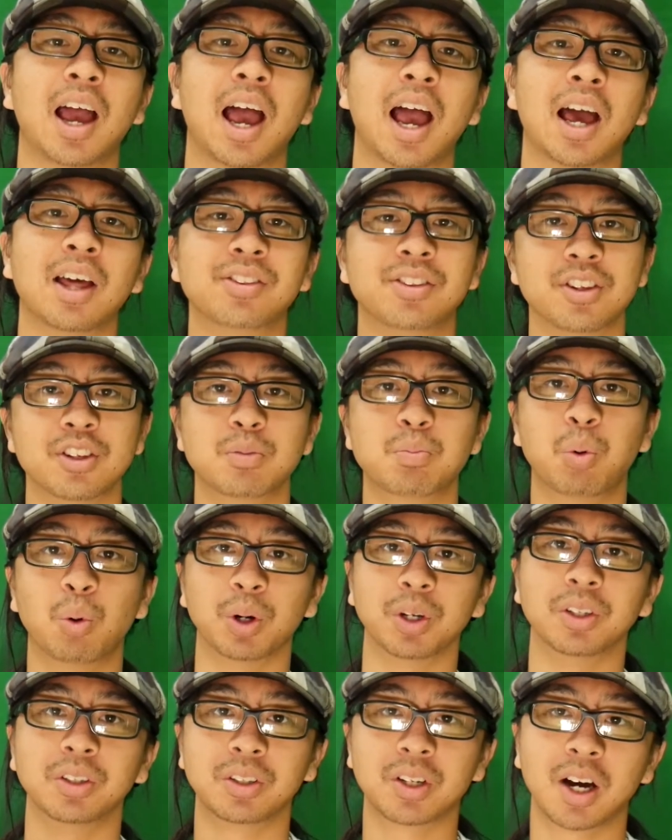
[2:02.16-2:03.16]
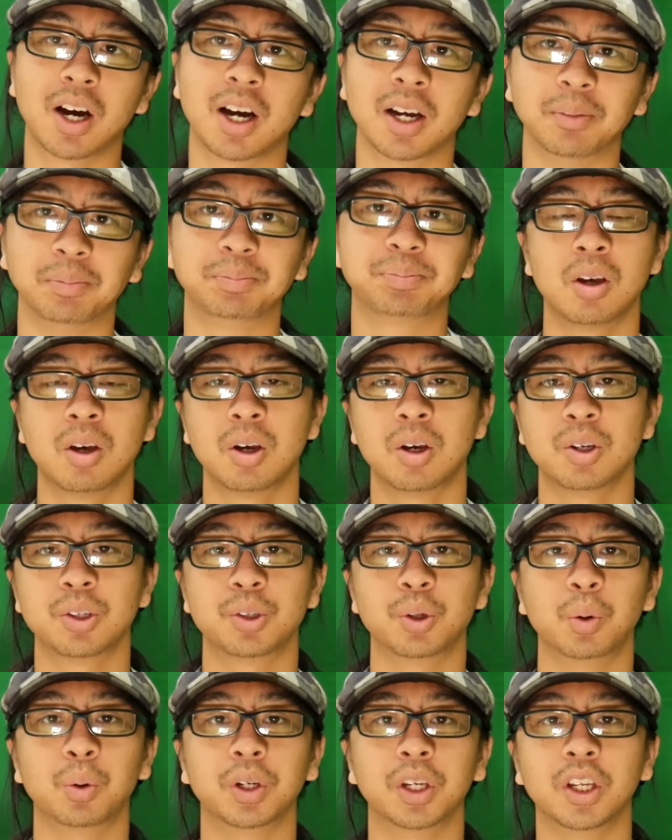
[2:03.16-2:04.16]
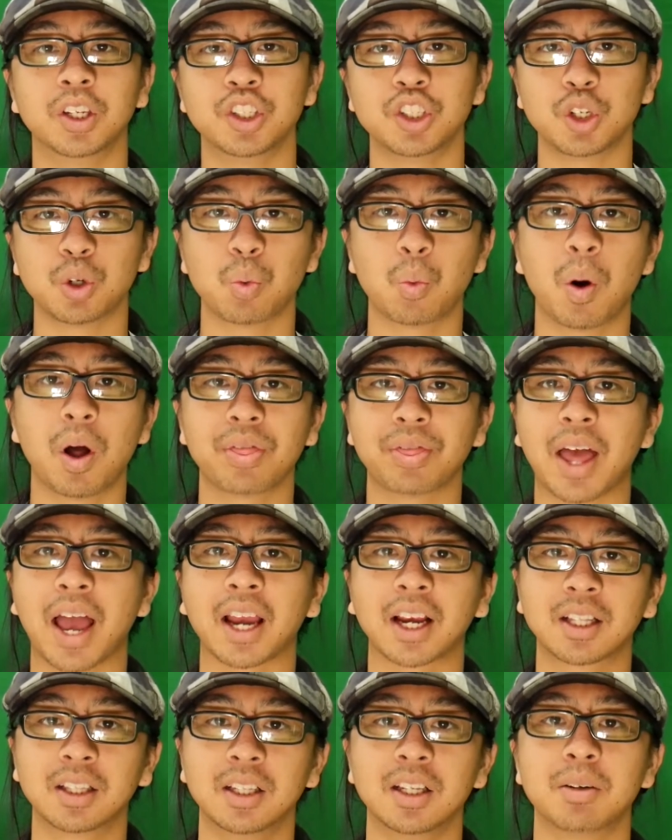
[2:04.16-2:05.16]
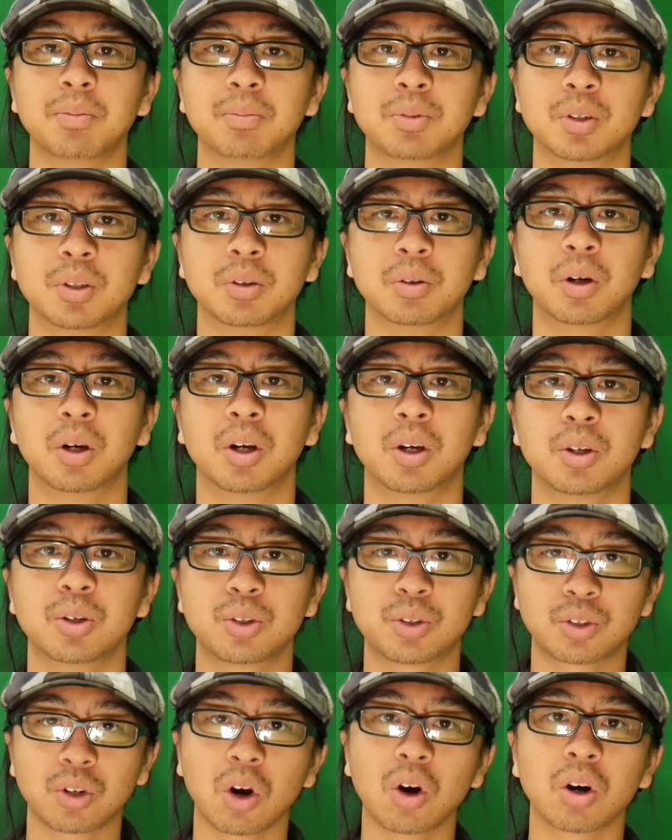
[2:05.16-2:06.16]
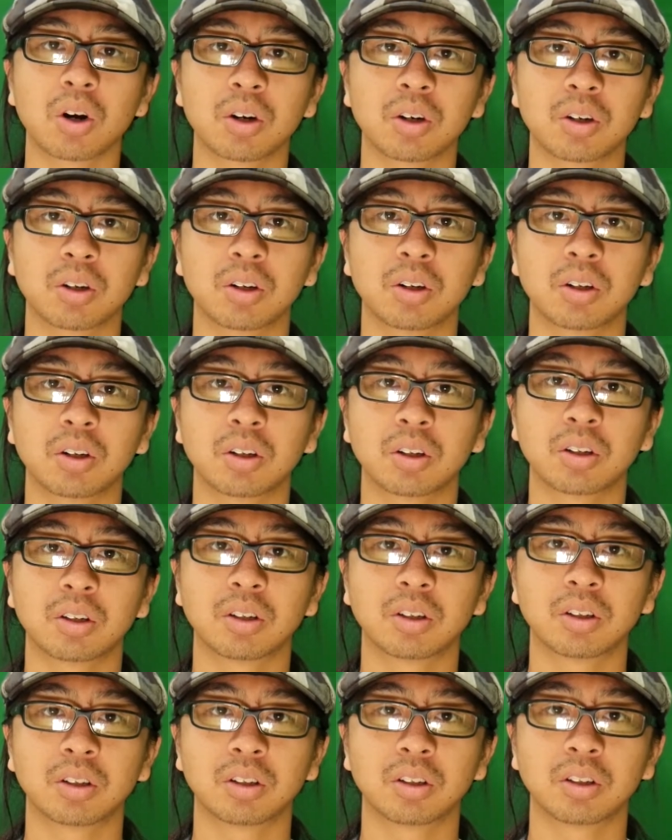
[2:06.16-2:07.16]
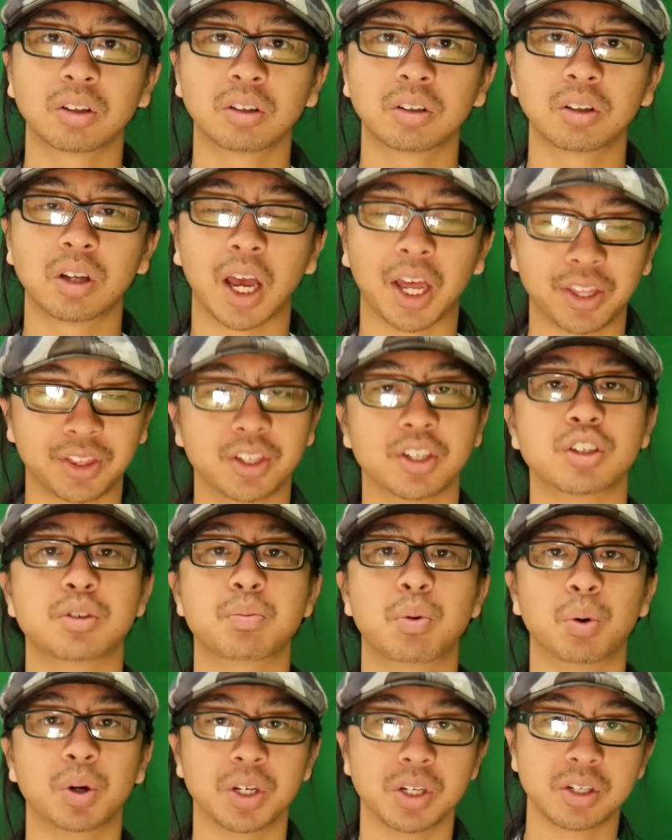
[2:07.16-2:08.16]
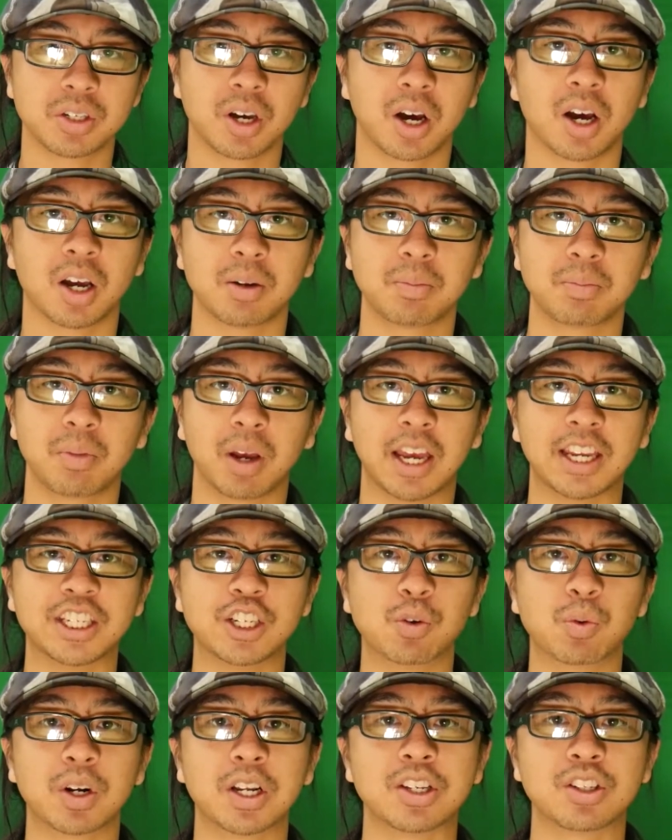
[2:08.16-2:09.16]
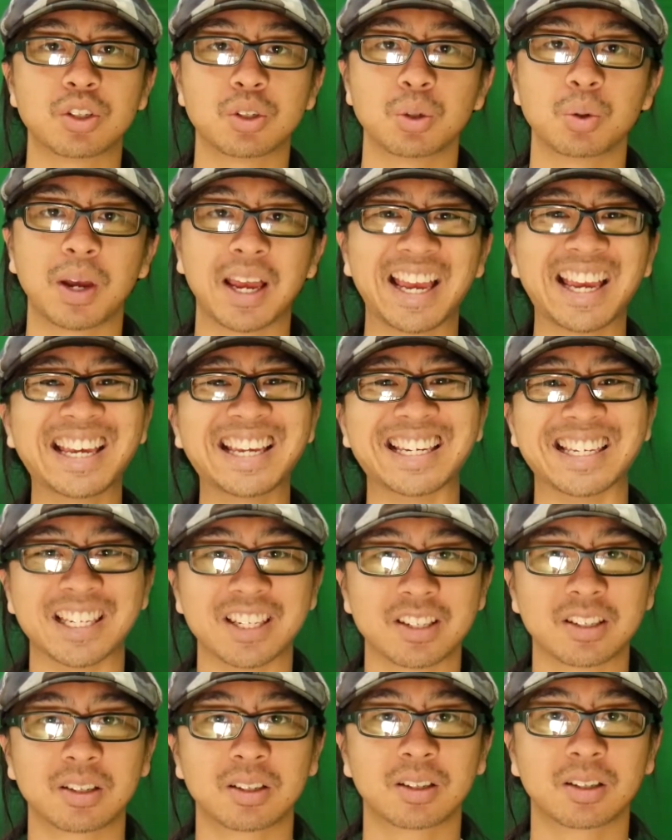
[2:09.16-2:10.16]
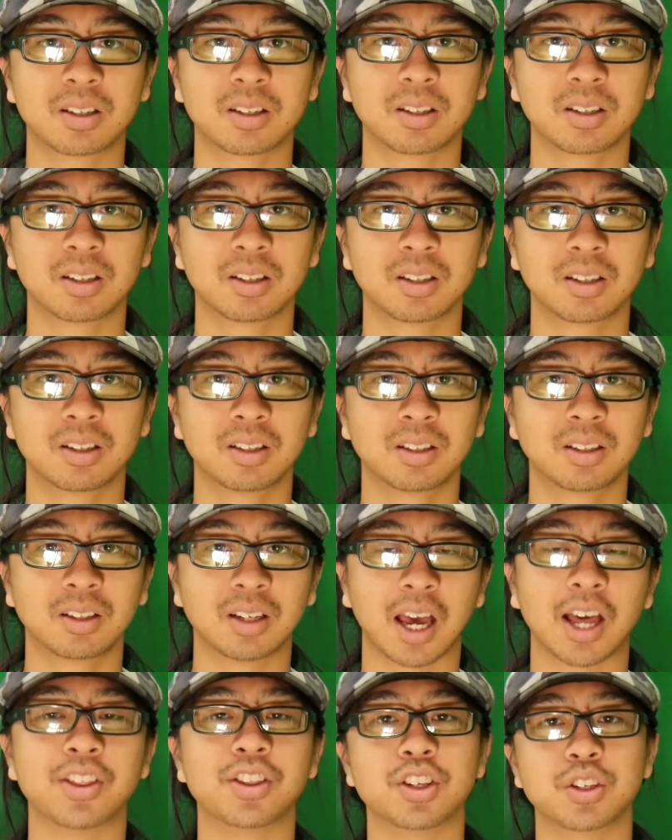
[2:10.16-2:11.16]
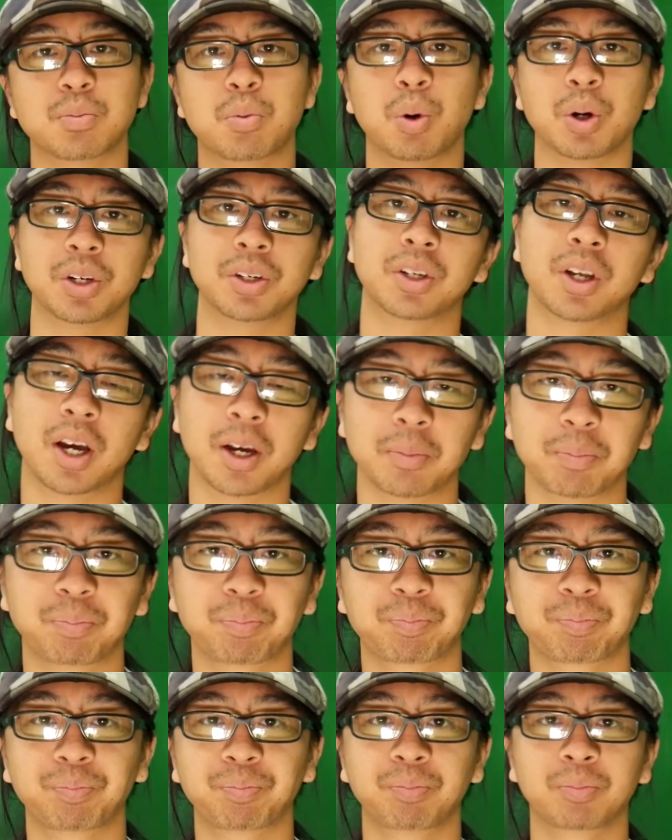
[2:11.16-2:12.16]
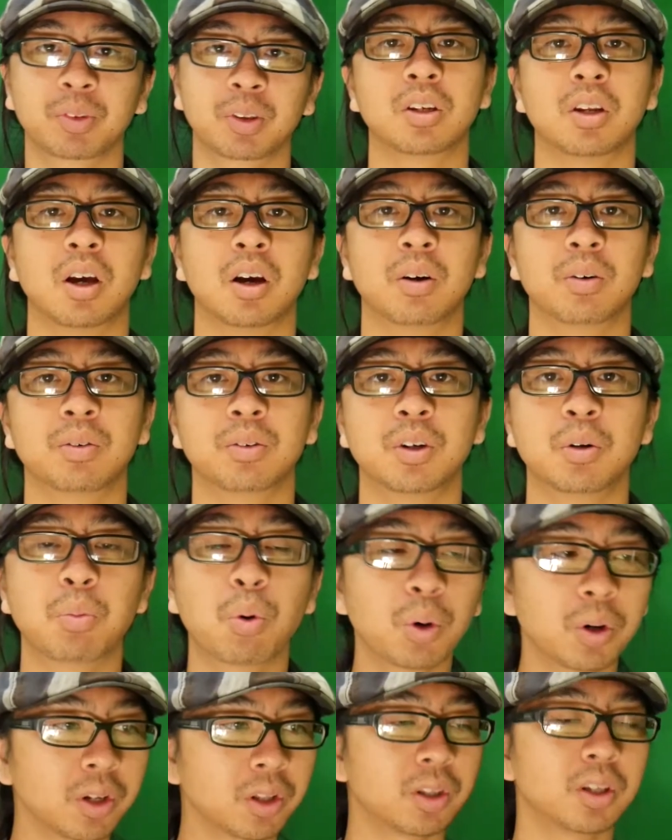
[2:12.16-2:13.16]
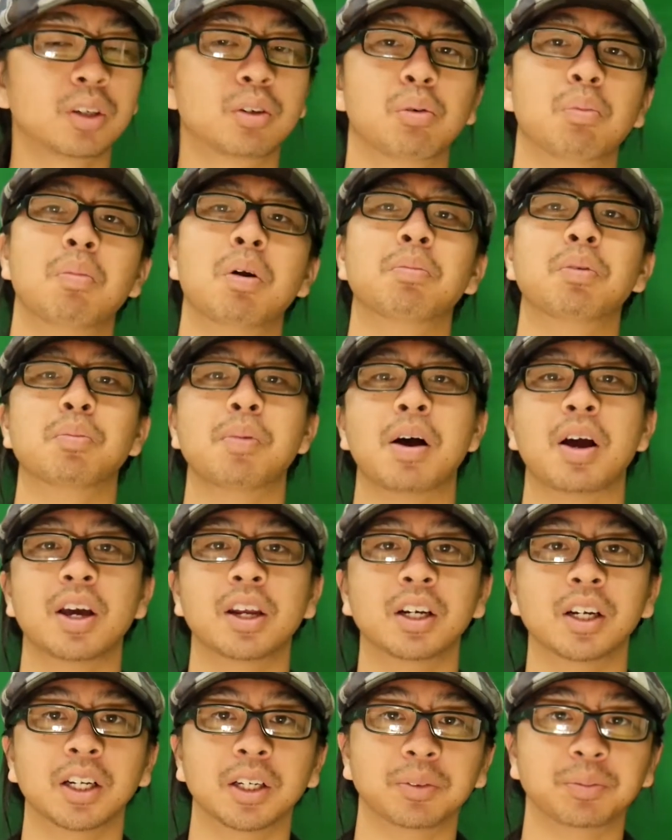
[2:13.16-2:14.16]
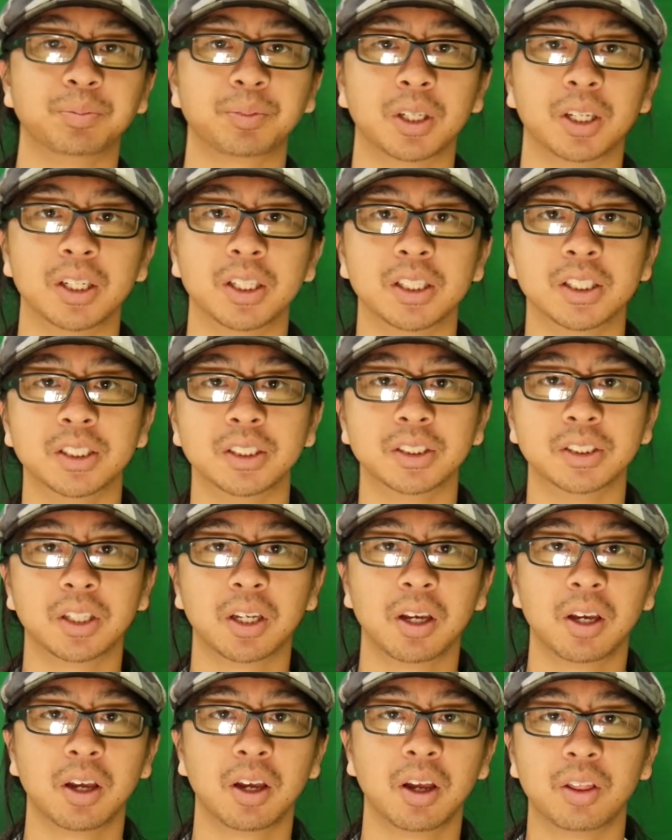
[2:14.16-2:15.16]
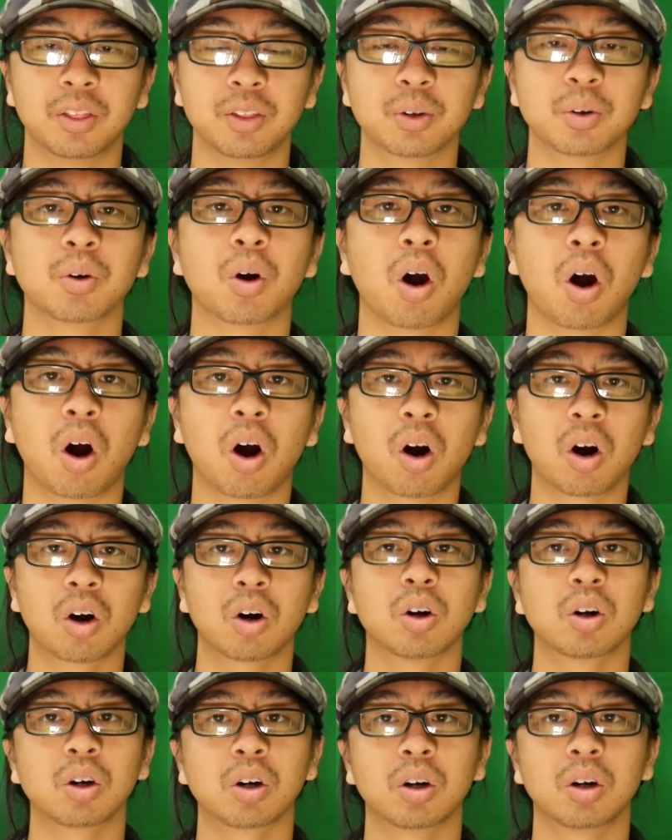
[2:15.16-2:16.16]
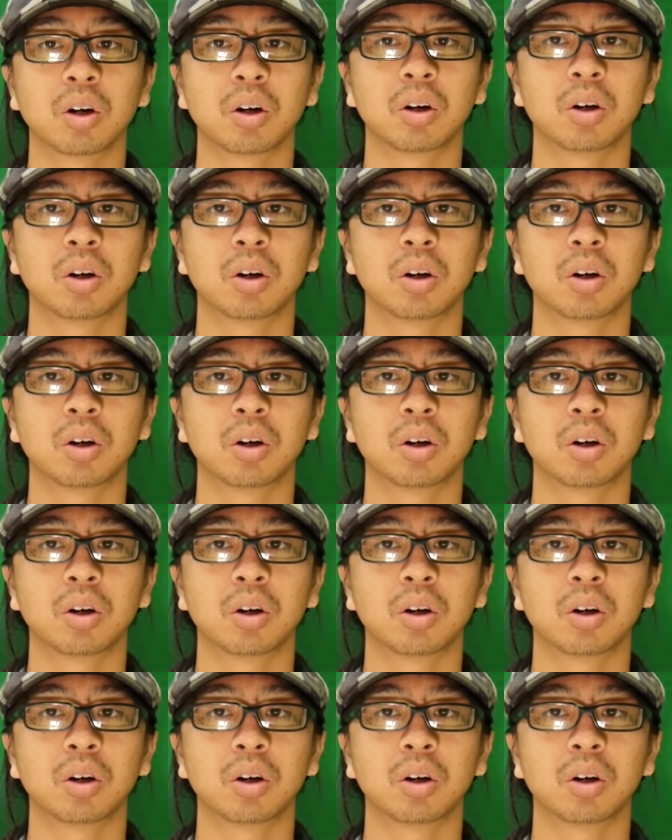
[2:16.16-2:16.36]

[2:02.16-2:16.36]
at this point in time. So again, you want that clip to start at this point in time, and you want it to end at this point in time. Now, an important thing to remember about editing is there are